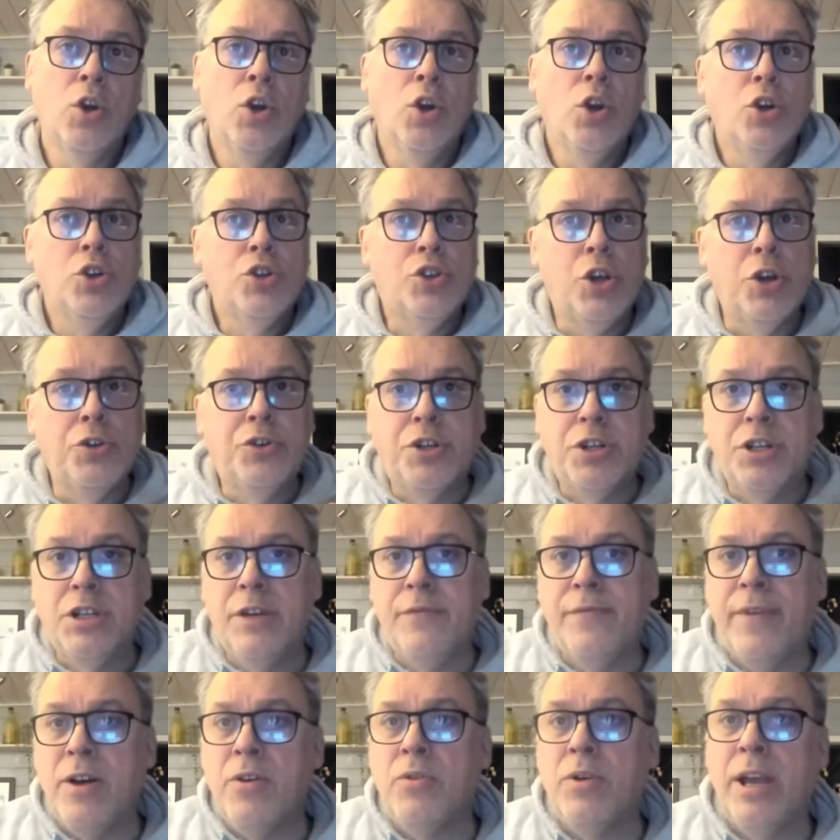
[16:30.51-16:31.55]
So to
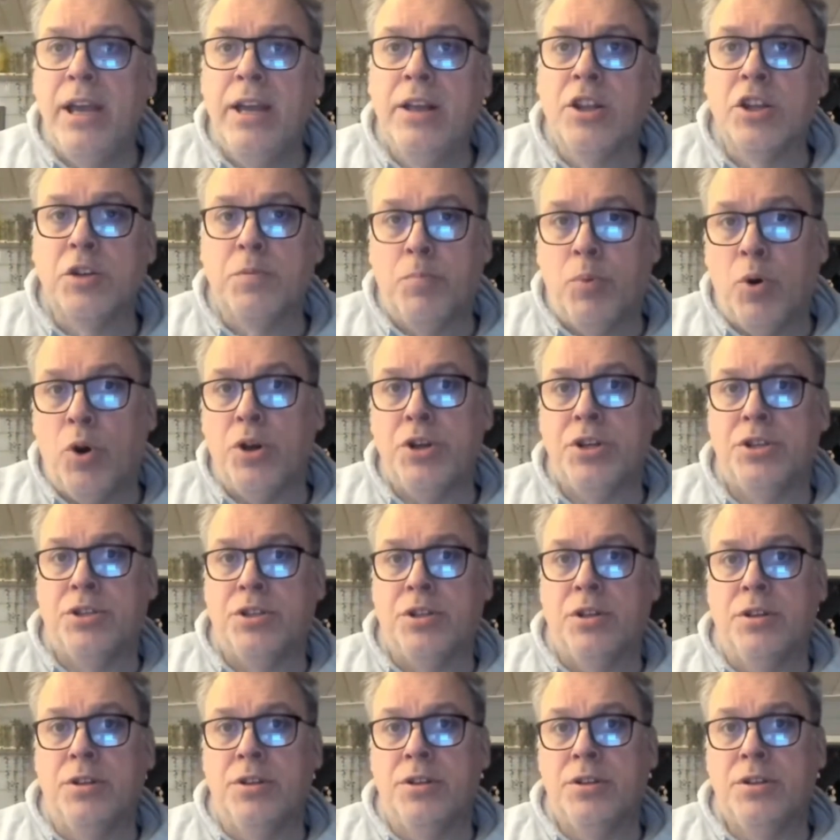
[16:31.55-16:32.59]
devout English
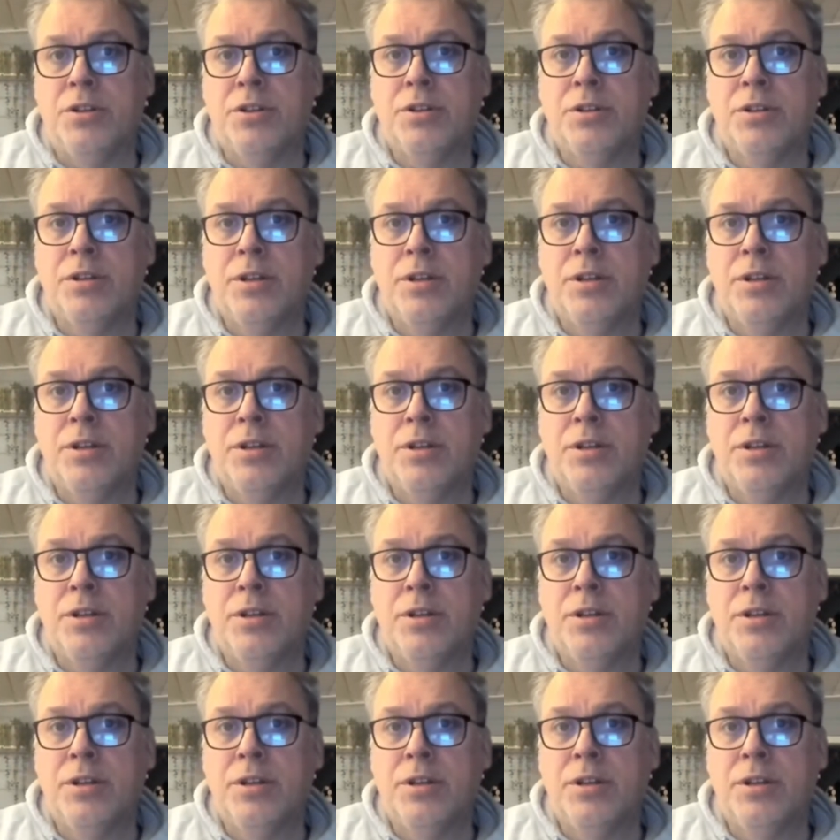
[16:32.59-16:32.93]
Protestants,